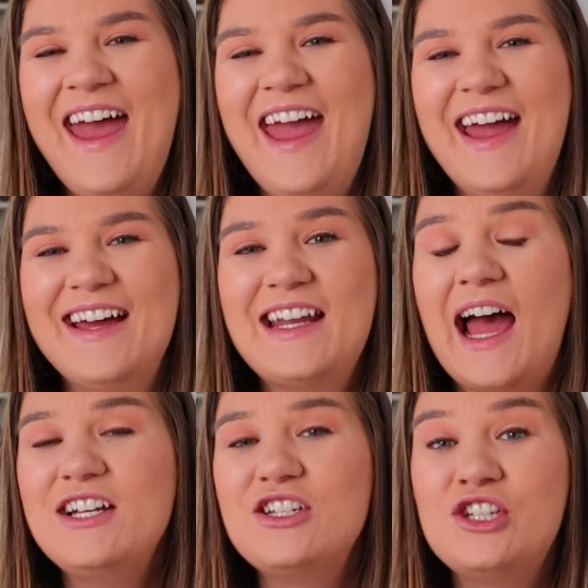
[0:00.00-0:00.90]
And
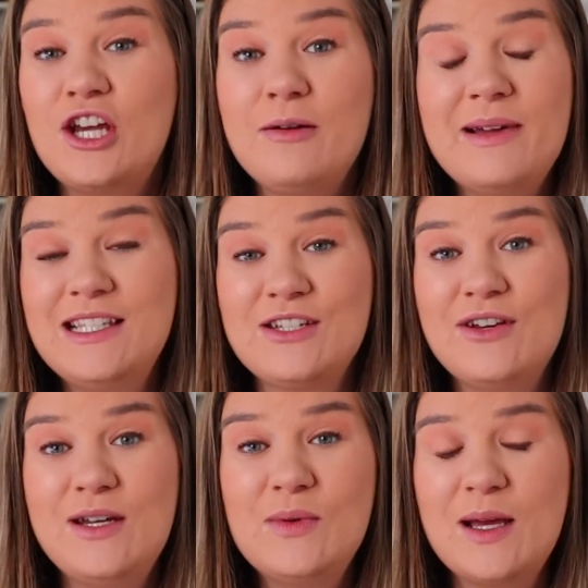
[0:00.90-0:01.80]
I just share my
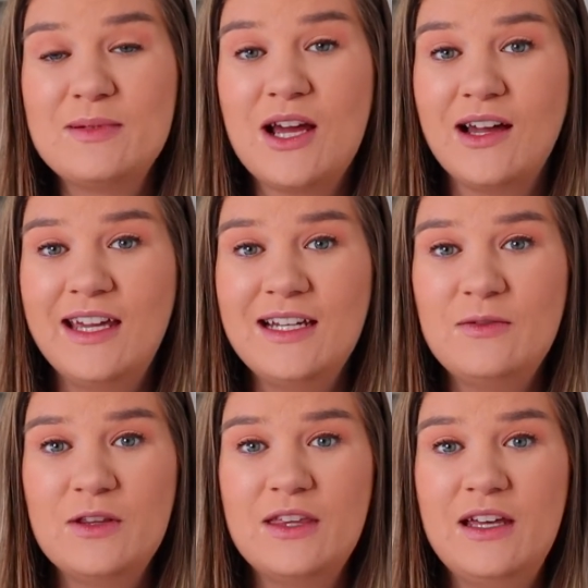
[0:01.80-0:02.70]
screen when I'm
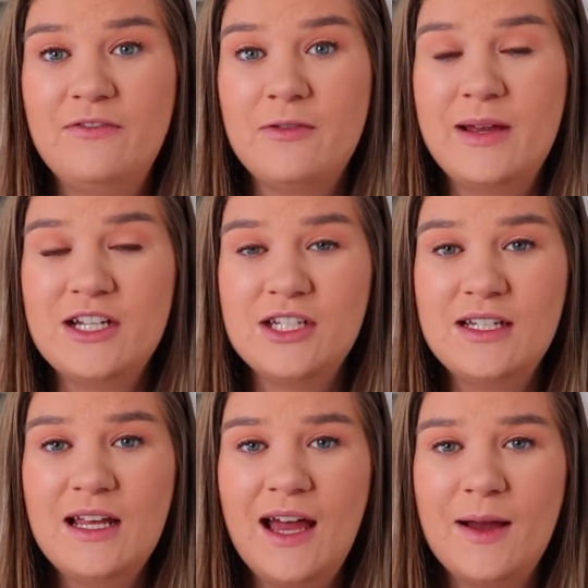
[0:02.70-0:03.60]
talking with the
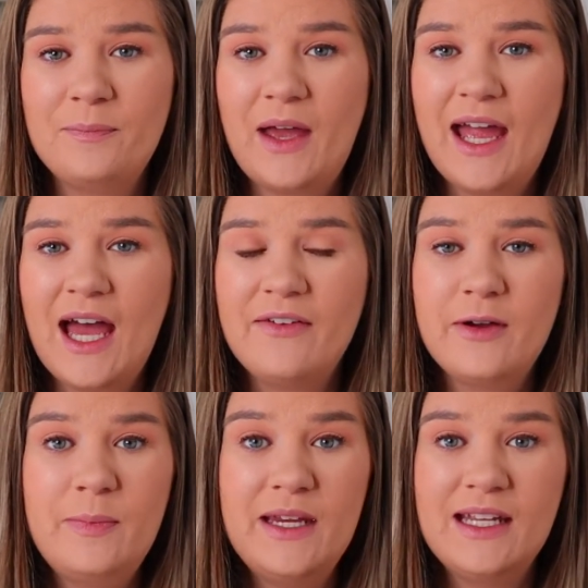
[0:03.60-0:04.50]
information. I have
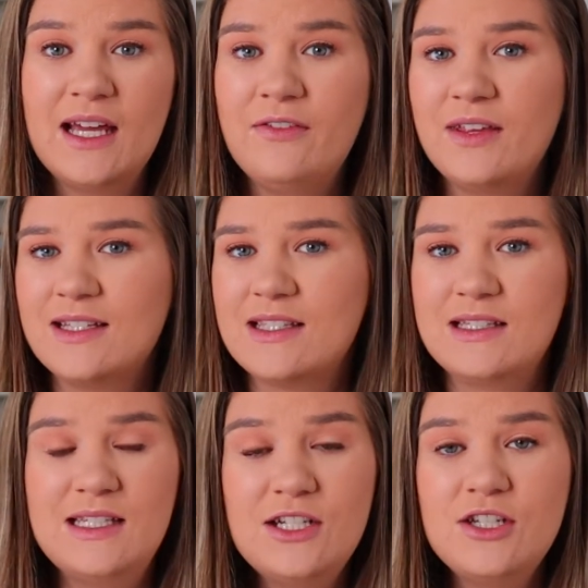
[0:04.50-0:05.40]
a PDF that's
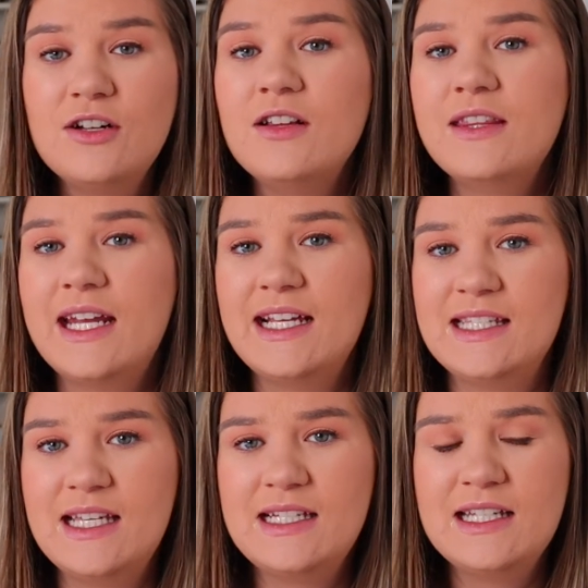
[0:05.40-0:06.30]
digital that I
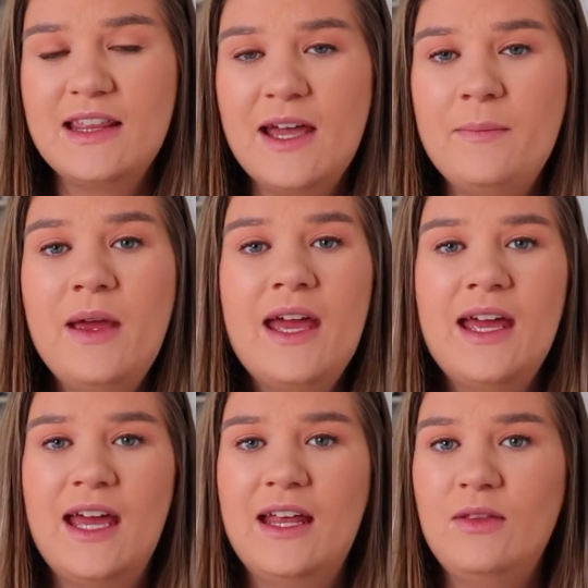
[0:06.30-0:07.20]
send to them,
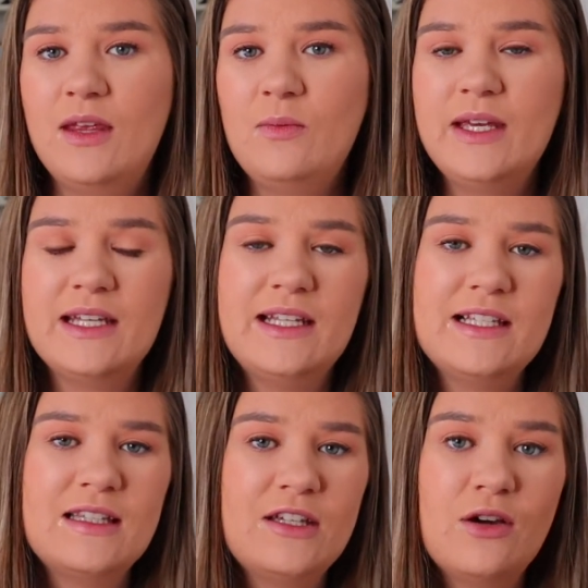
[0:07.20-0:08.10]
and then we can
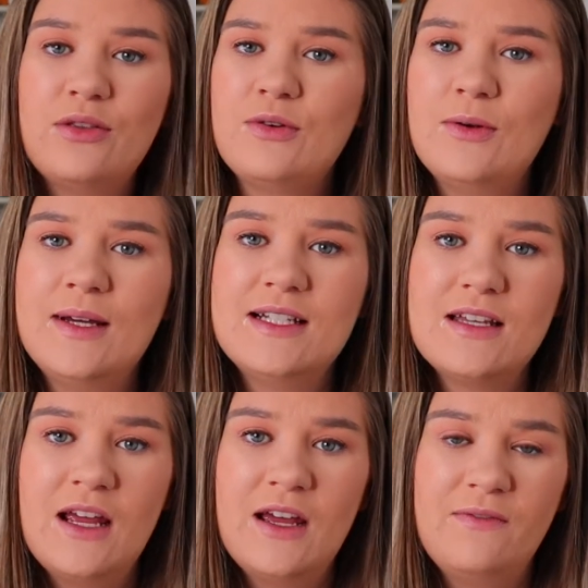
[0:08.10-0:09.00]
easily go through
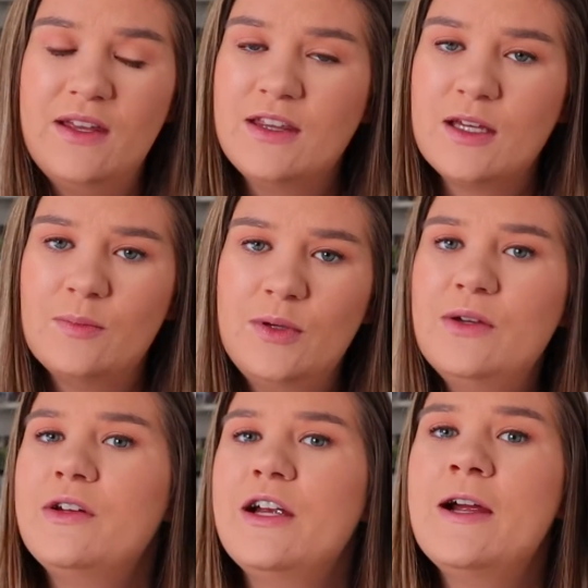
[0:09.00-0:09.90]
it via the
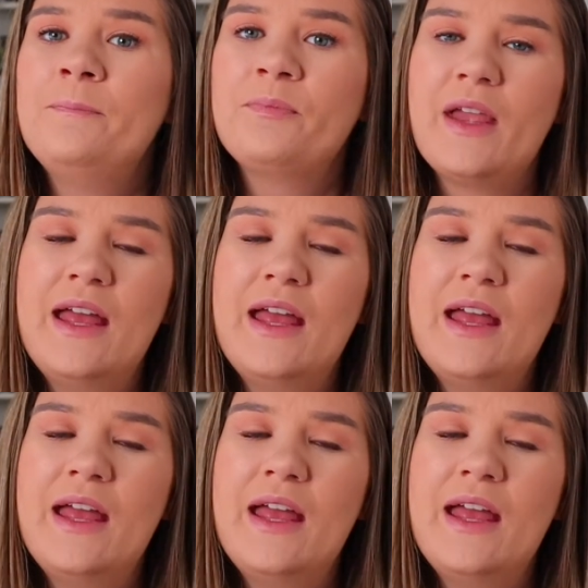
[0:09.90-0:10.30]
computer.